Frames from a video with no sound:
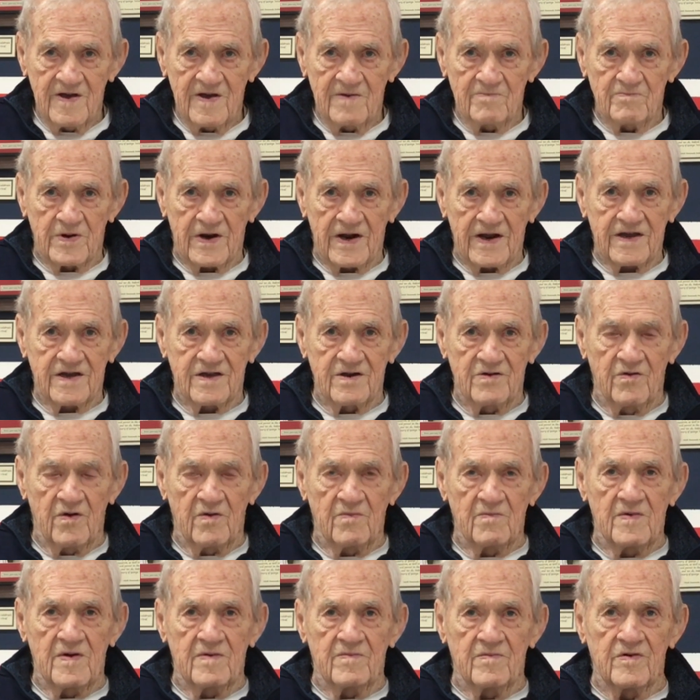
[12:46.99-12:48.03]
But I can
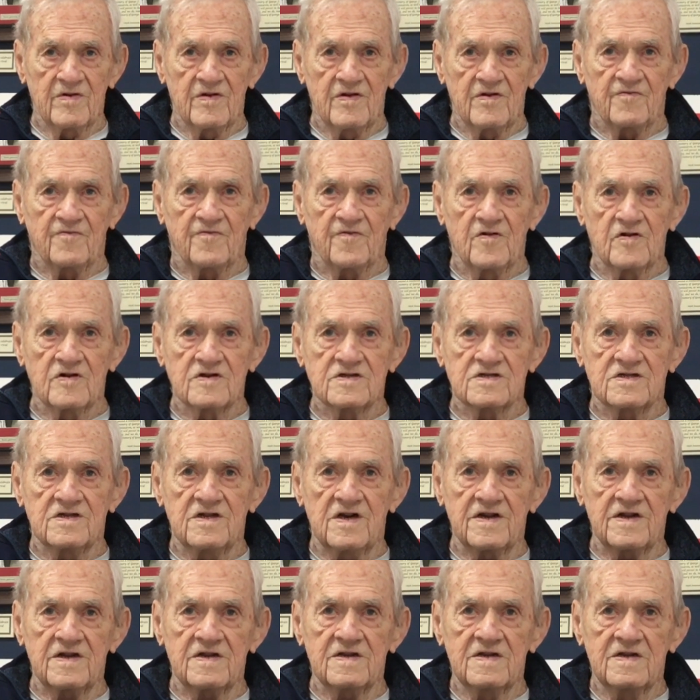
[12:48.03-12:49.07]
remember the first
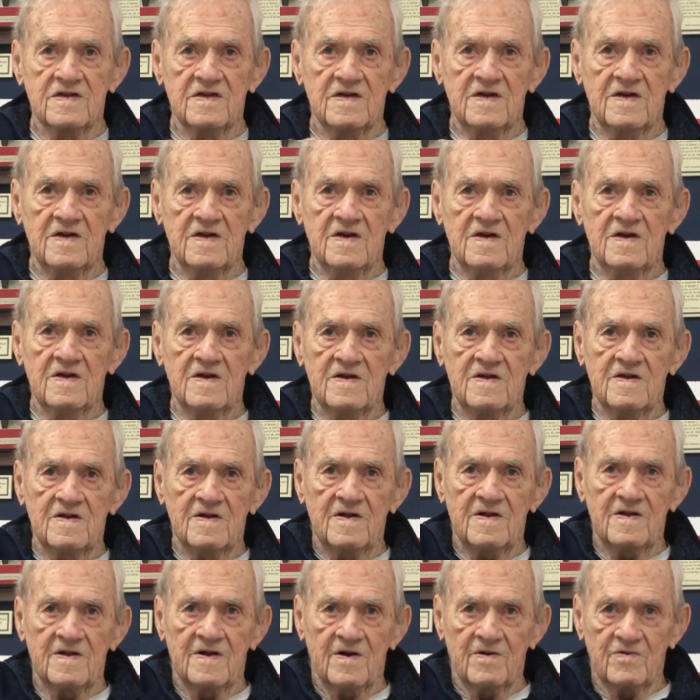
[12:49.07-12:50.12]
night.
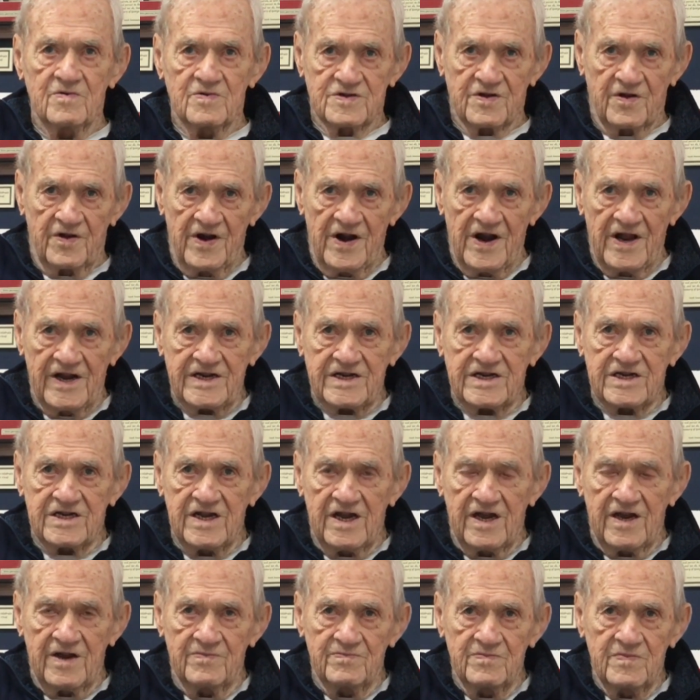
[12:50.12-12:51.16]
It was a night
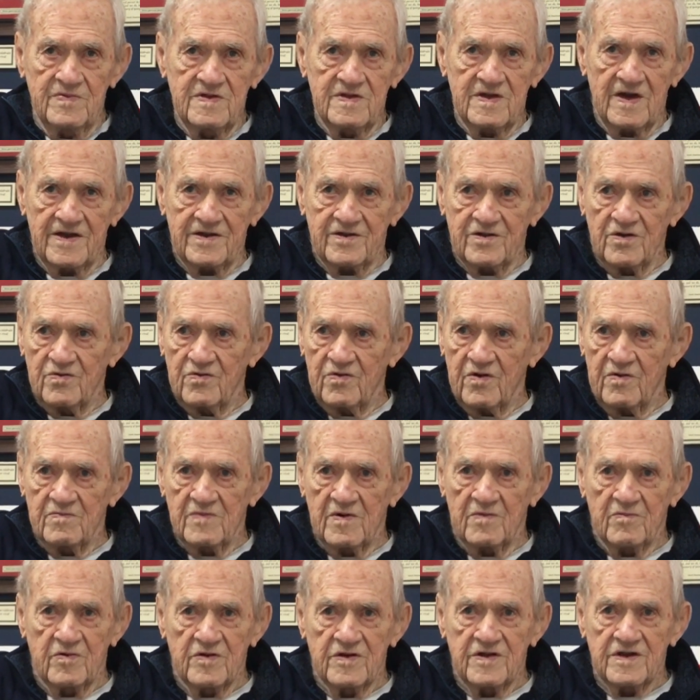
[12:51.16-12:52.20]
game. I don't
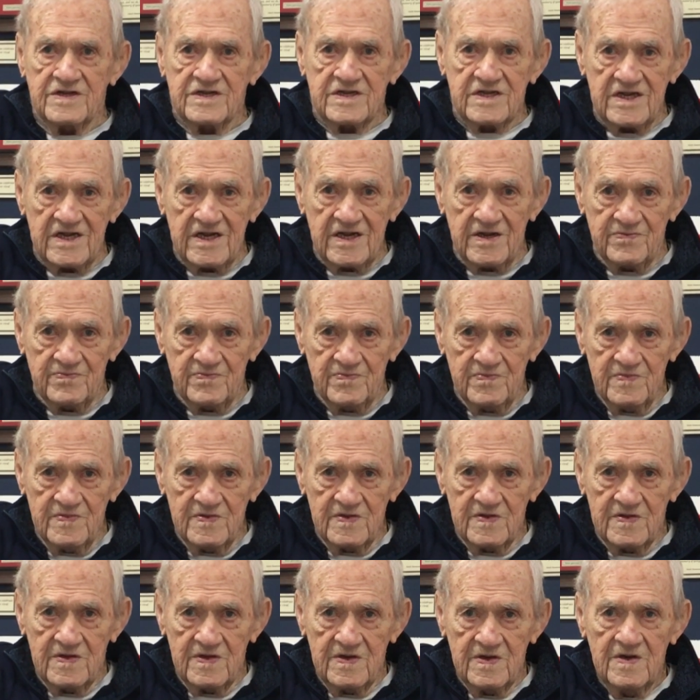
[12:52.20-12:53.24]
remember the team,
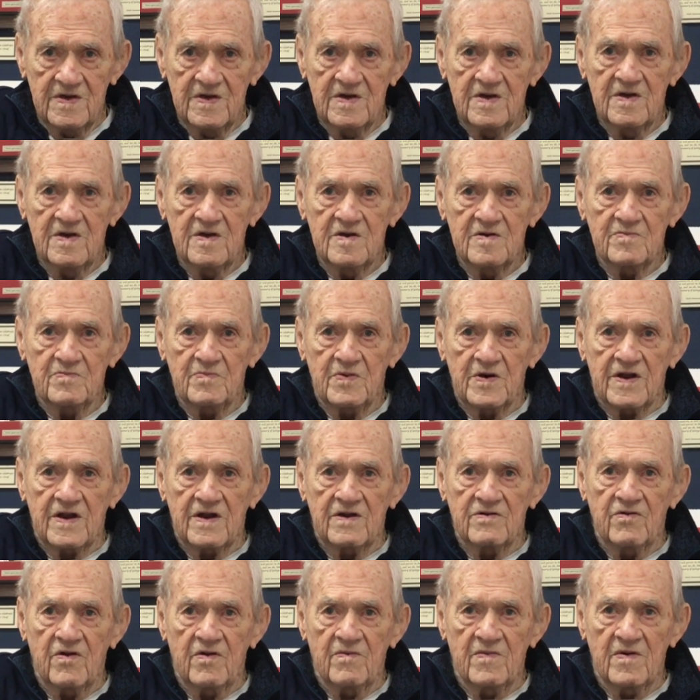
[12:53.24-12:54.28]
but I
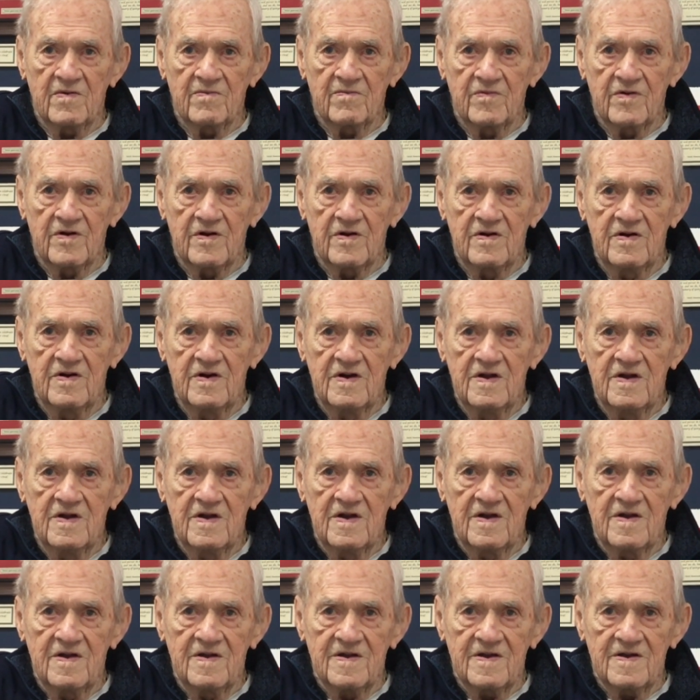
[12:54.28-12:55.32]
remember
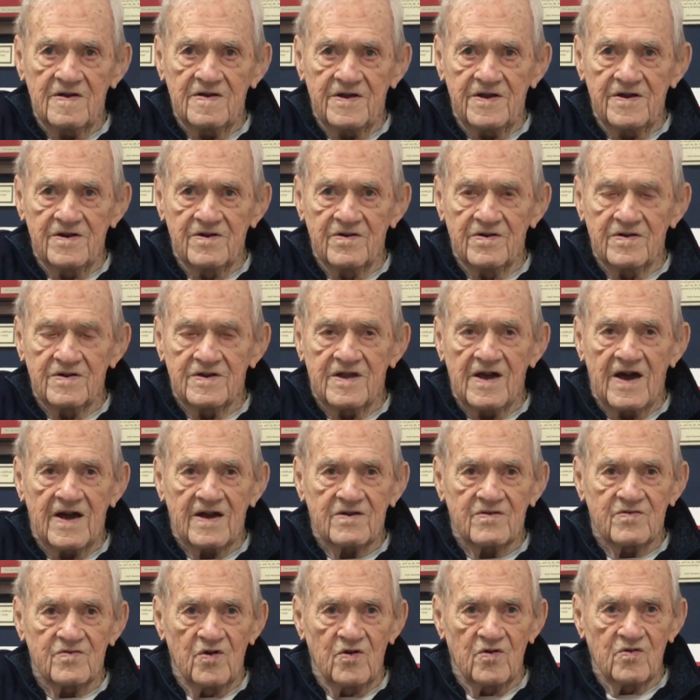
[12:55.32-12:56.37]
hearing Doc
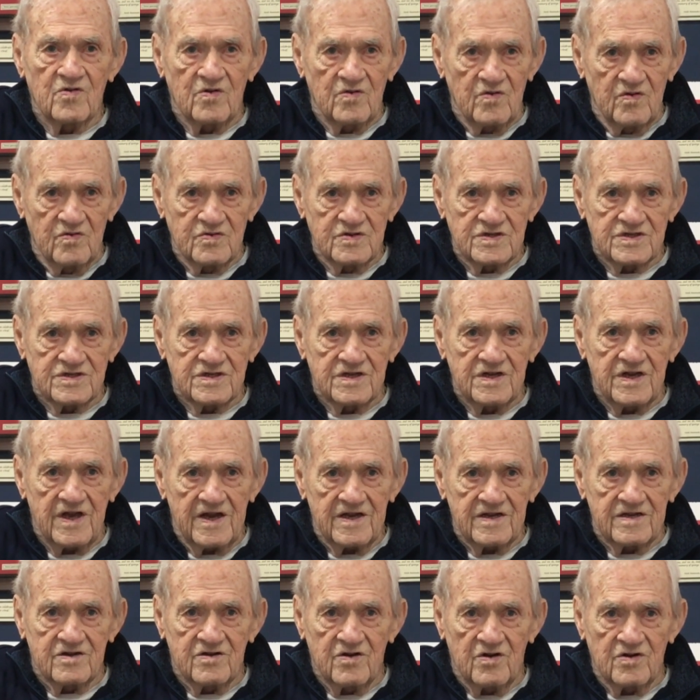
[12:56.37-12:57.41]
Rogo, who was the
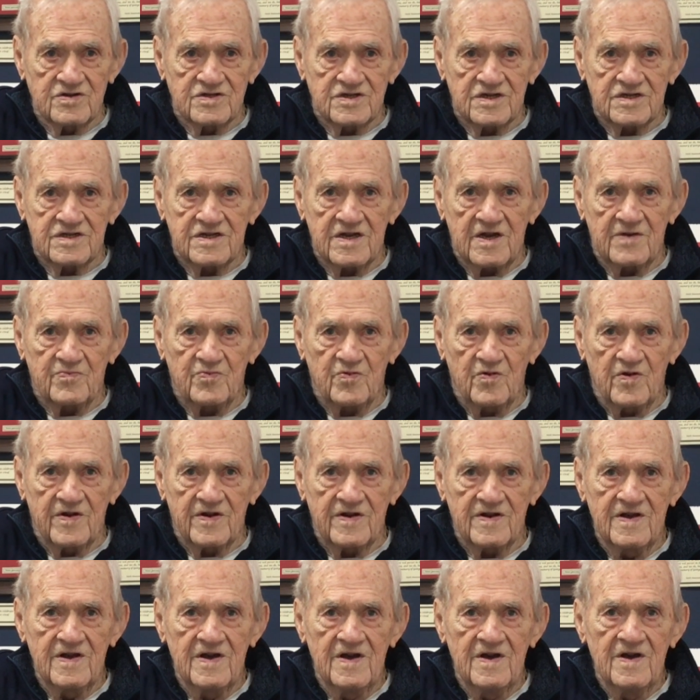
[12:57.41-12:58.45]
head coach at that point,
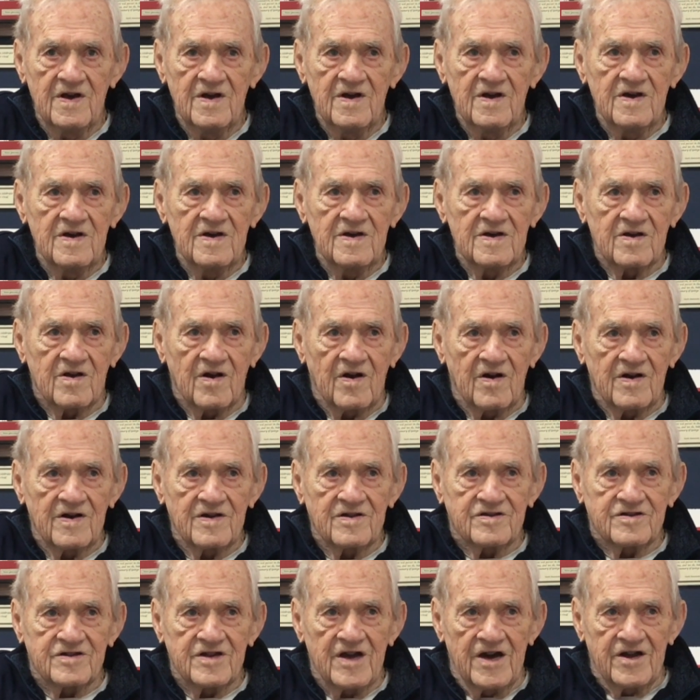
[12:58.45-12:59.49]
calling
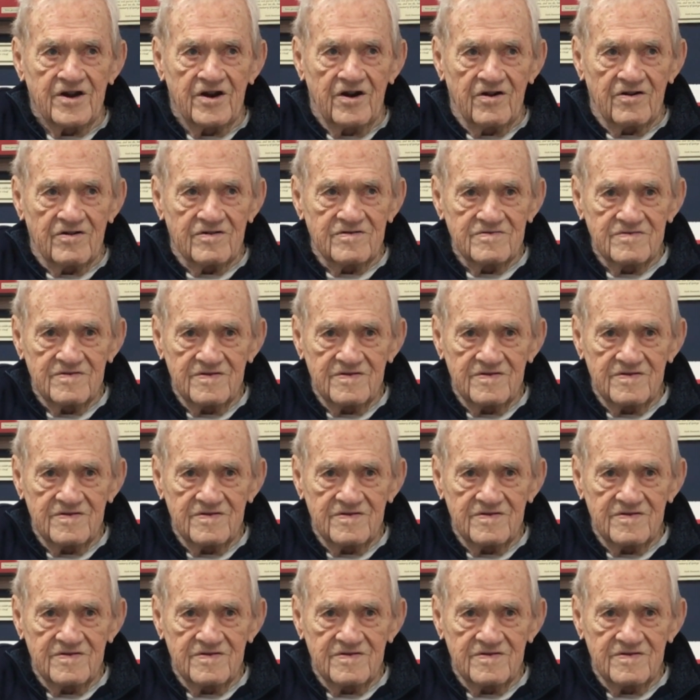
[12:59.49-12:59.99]
Tetter.